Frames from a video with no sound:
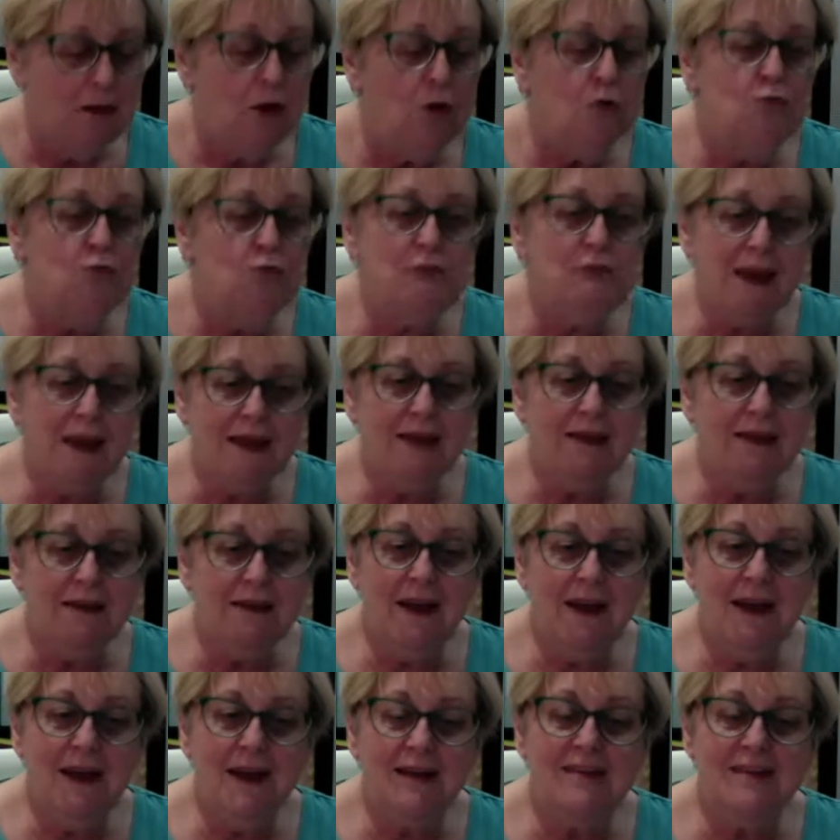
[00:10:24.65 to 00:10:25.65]

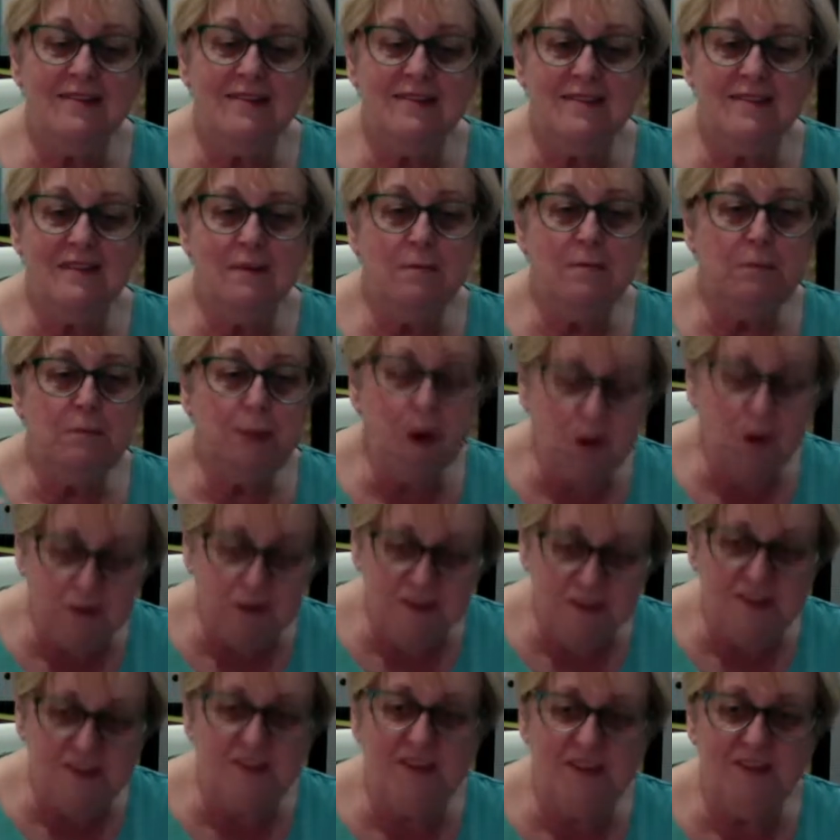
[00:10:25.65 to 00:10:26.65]
recognize the
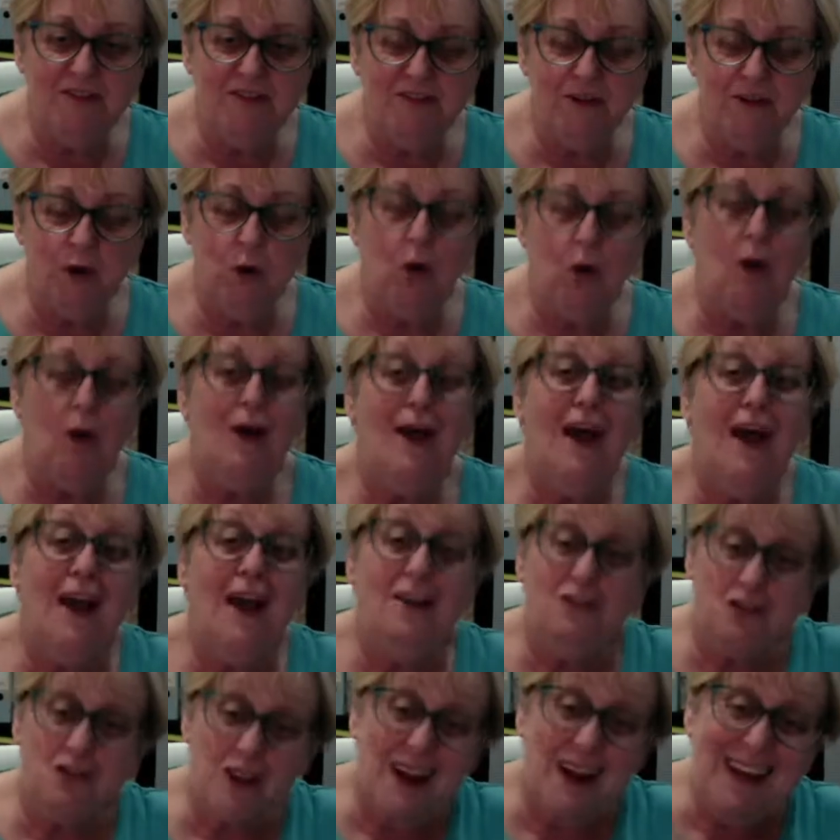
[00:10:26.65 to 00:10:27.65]
positive flow, and
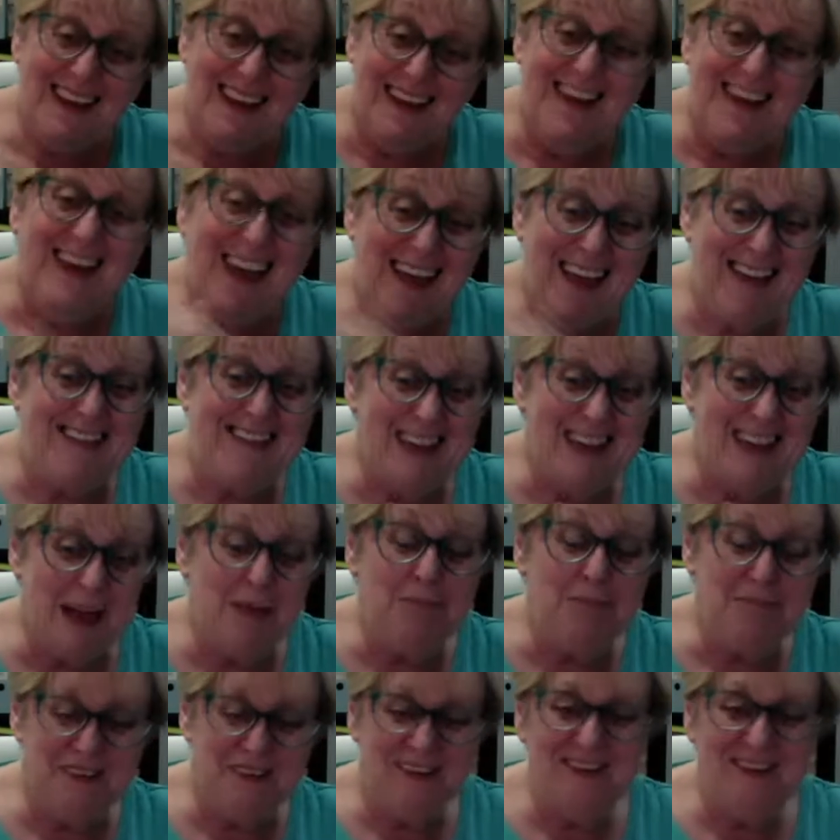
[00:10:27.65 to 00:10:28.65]
try and get
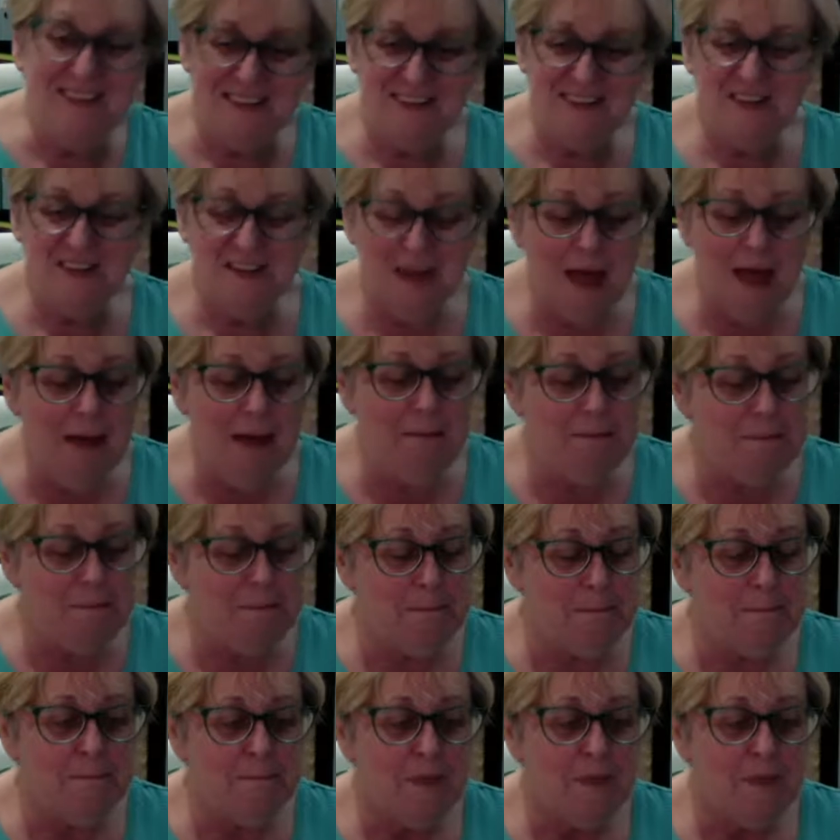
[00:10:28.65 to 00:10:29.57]
tapped into them.